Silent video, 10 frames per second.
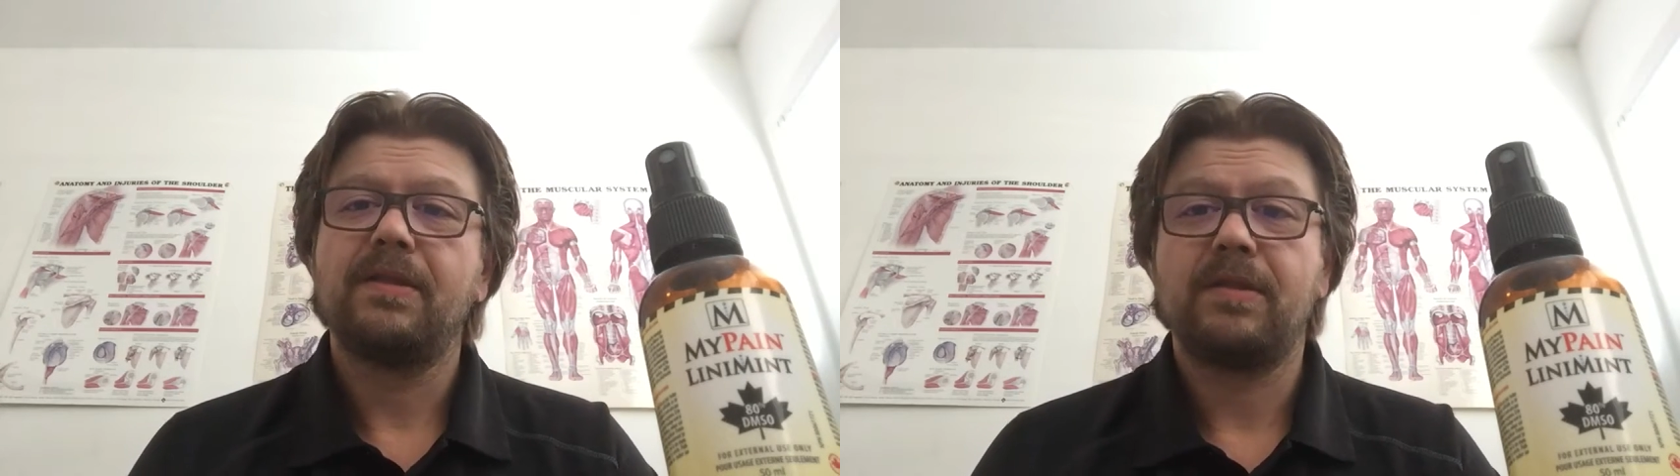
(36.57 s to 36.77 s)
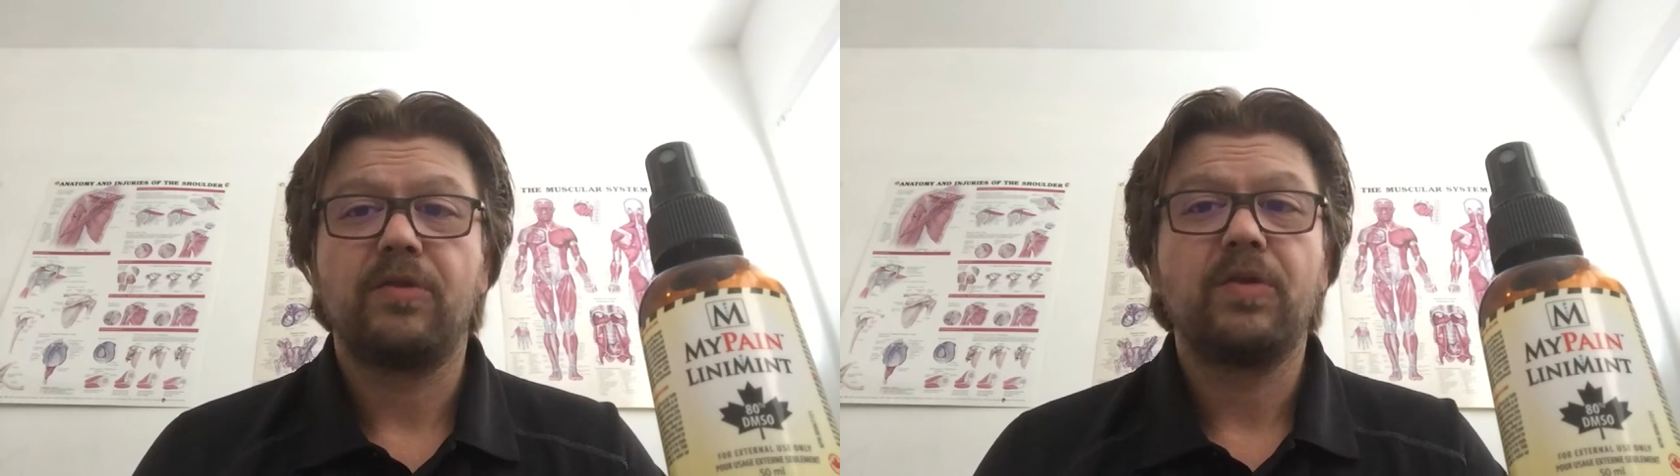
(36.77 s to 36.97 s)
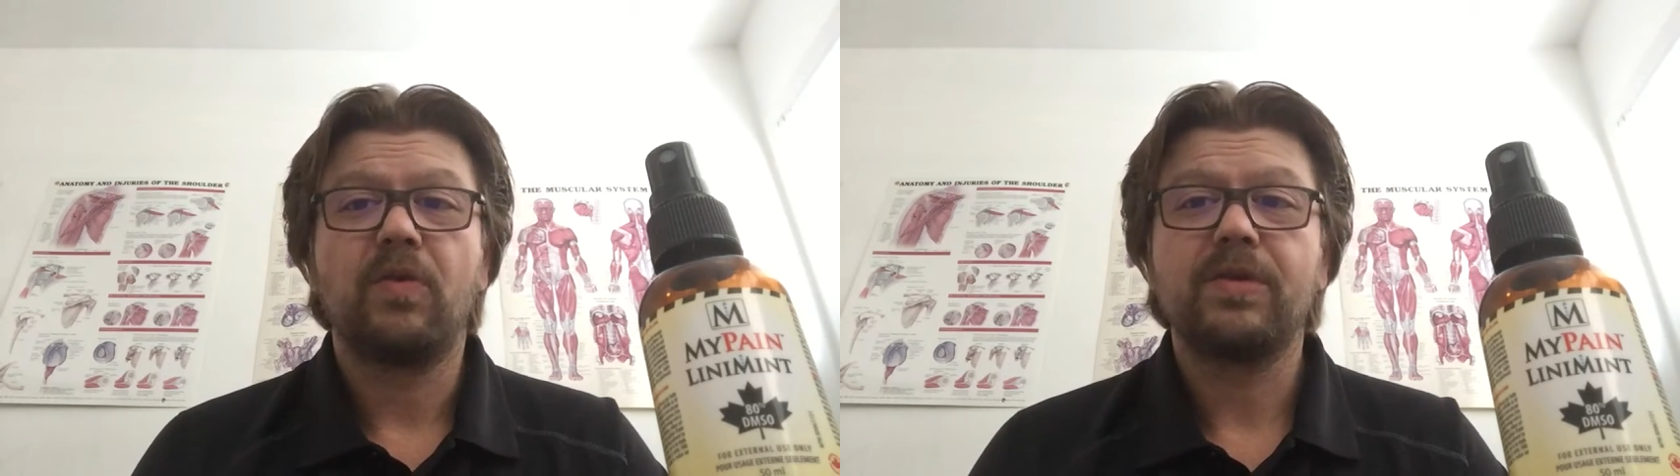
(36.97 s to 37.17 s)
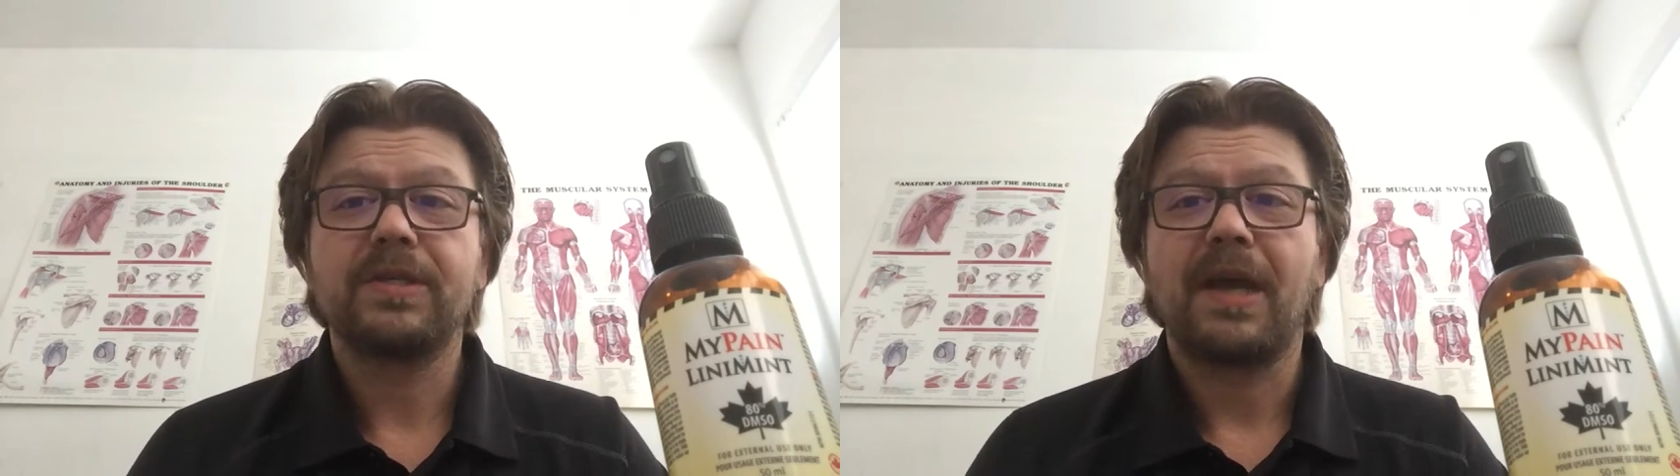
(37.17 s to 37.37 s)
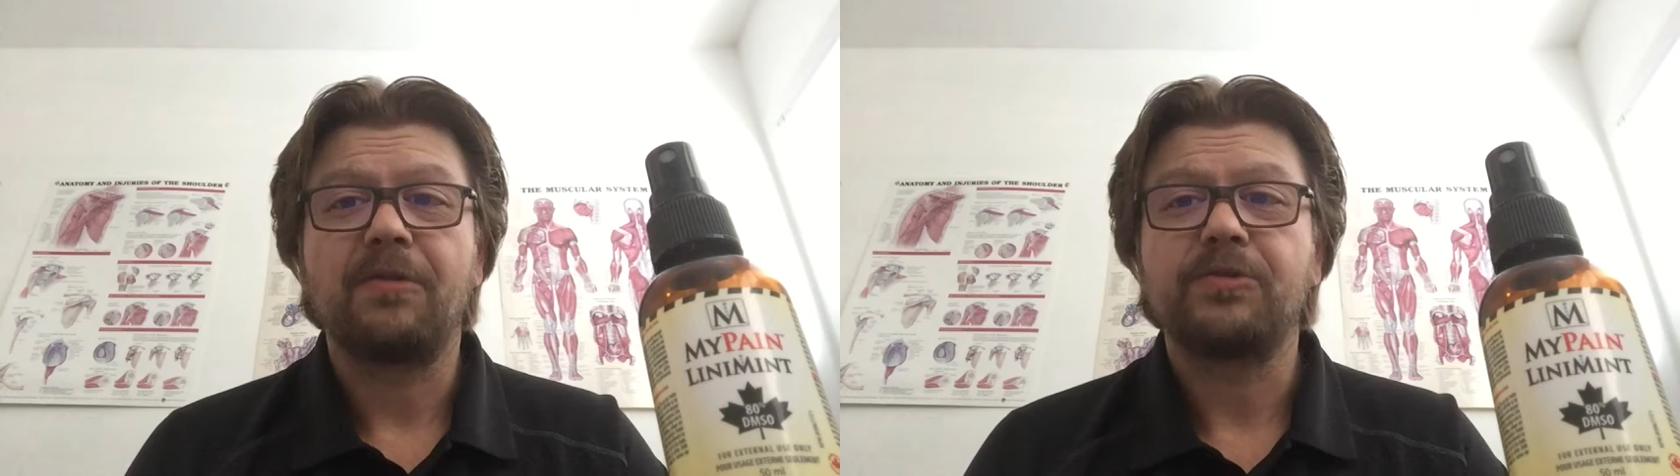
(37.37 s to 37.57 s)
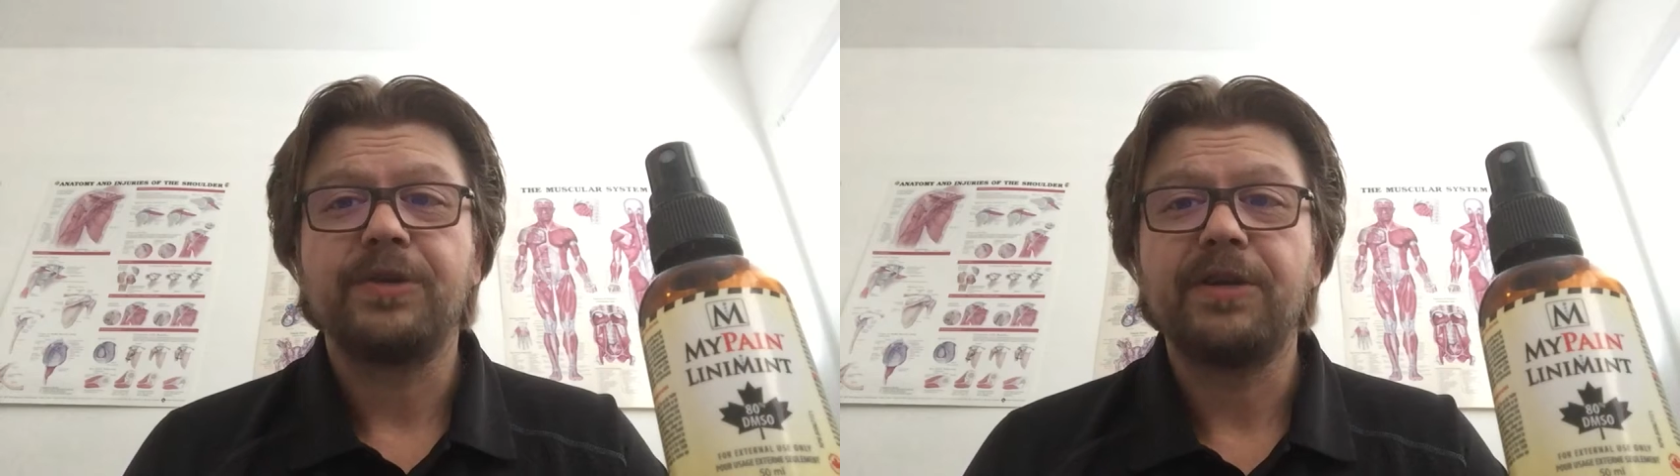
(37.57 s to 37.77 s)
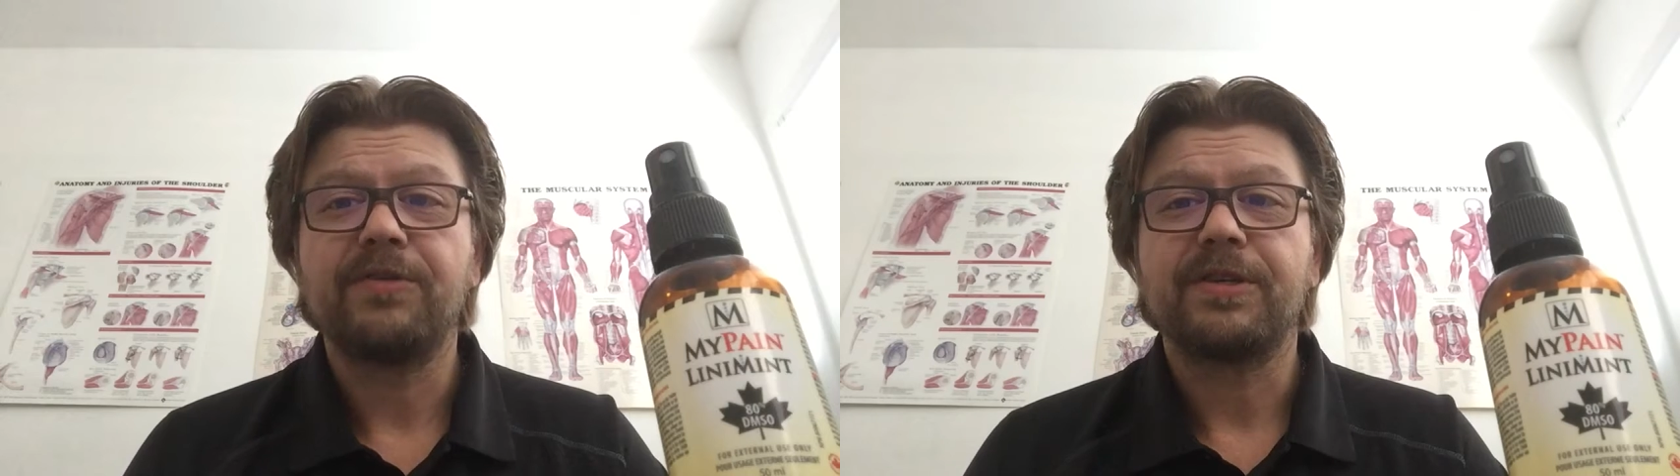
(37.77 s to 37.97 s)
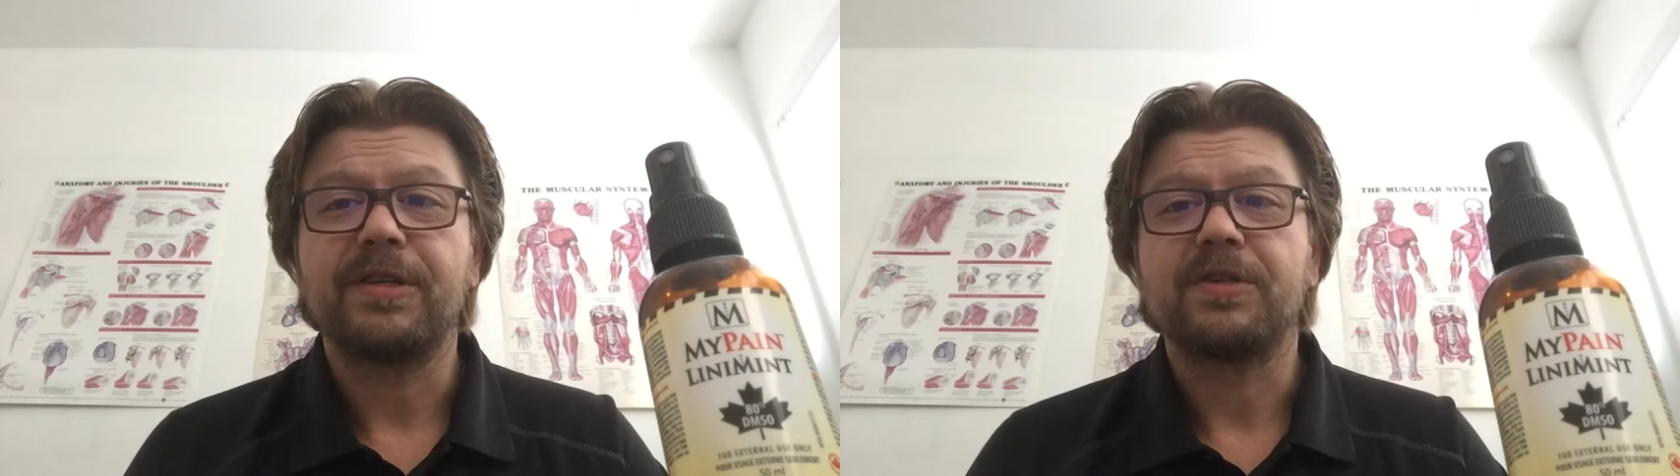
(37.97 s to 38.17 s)
they're known as counter
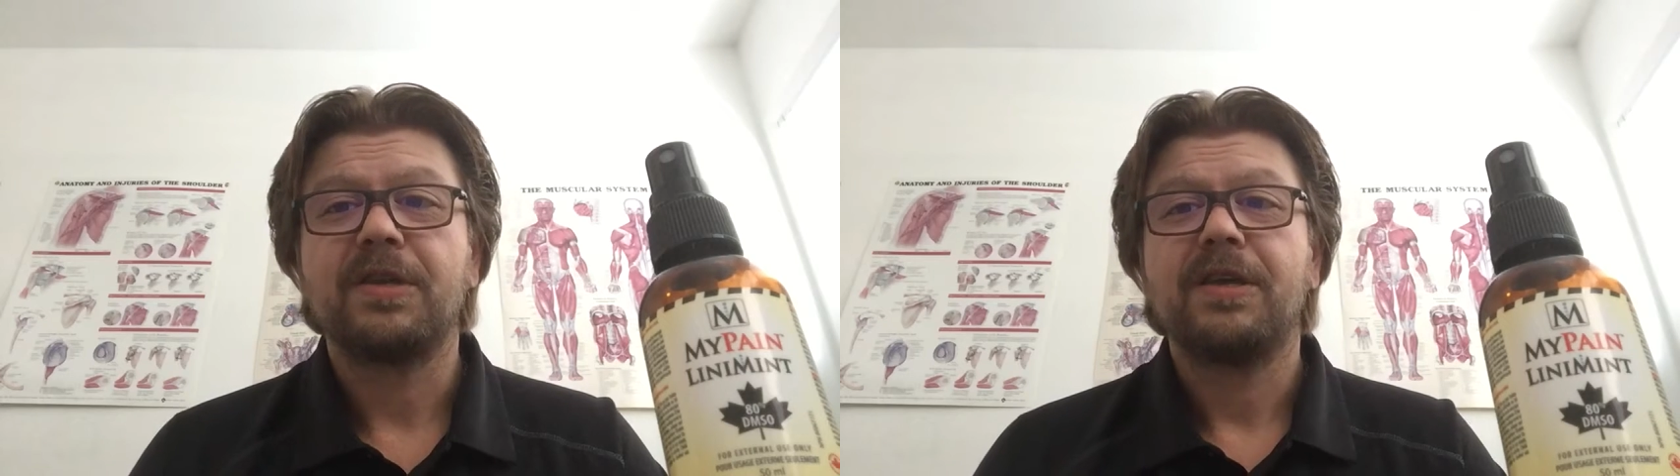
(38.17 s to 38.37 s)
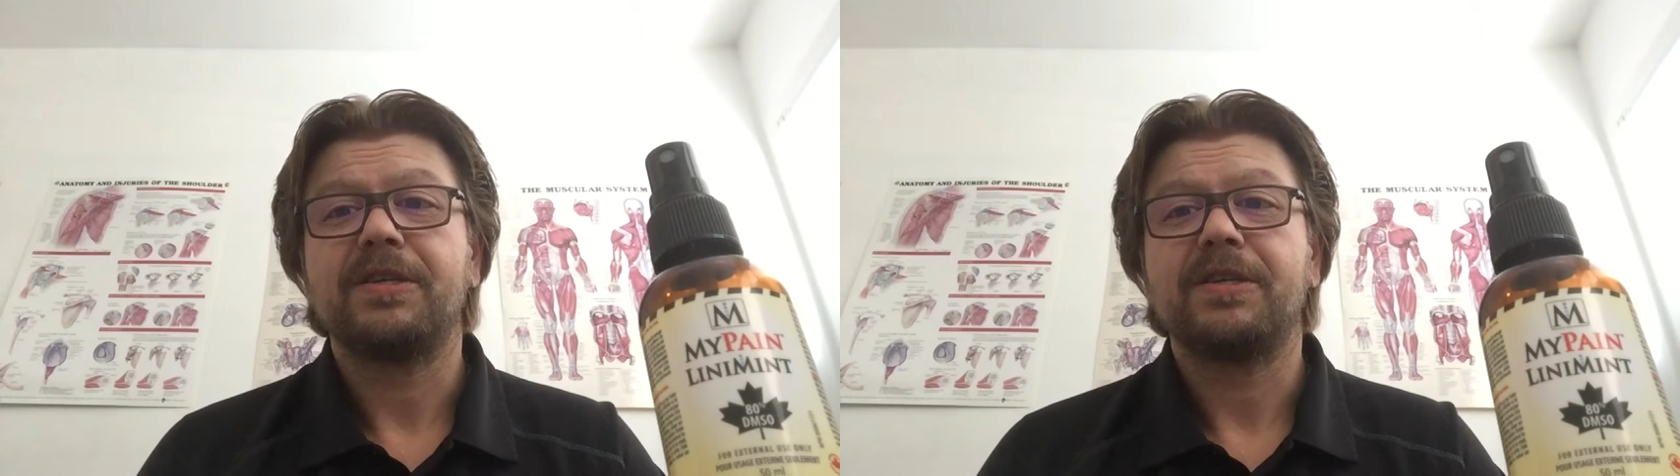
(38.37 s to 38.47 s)
irritants.